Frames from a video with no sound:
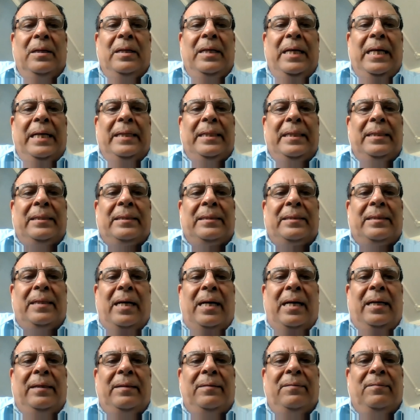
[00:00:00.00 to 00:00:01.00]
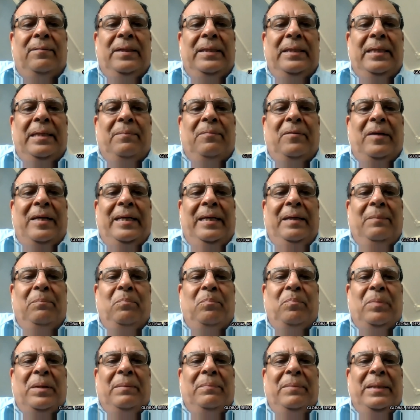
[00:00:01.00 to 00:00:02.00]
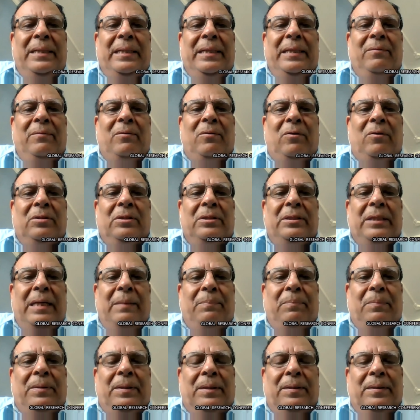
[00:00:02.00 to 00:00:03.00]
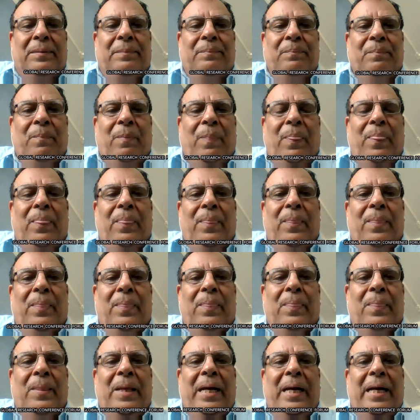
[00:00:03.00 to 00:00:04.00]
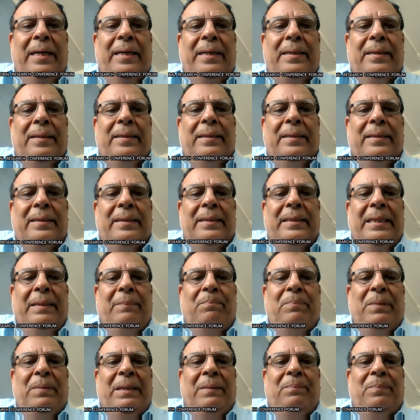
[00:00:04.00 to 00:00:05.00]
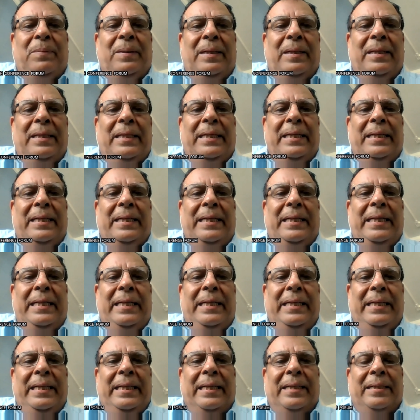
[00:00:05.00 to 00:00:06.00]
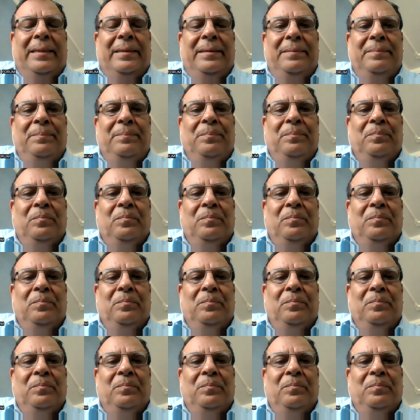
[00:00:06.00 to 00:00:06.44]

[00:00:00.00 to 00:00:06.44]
Let us start with a very primitive concept that the people in India,